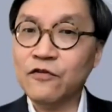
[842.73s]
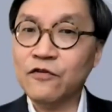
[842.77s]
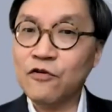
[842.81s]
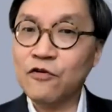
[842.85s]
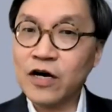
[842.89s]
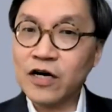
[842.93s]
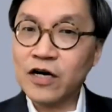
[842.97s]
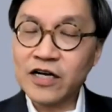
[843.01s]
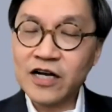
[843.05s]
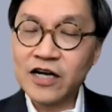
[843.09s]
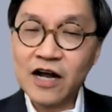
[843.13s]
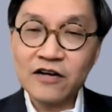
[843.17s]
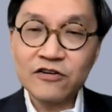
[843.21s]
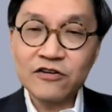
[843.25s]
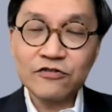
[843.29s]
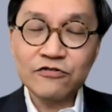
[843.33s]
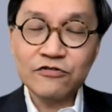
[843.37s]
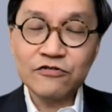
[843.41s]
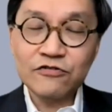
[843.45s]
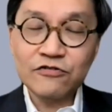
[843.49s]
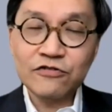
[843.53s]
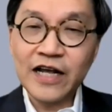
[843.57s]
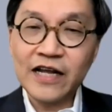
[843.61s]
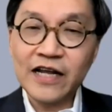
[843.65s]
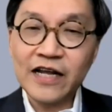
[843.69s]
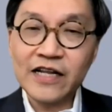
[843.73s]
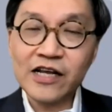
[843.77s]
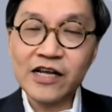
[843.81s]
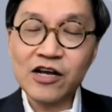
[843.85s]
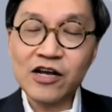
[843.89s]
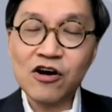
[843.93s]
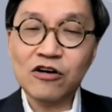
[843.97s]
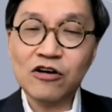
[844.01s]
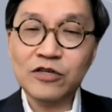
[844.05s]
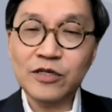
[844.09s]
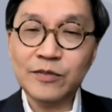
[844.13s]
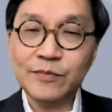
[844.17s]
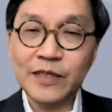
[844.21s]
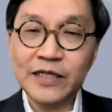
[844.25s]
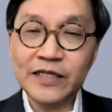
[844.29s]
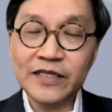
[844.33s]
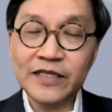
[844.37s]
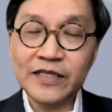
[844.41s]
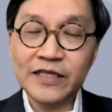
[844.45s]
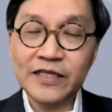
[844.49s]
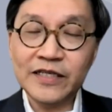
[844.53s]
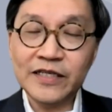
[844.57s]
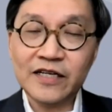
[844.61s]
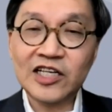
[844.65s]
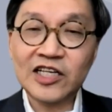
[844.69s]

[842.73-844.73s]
for a country and economy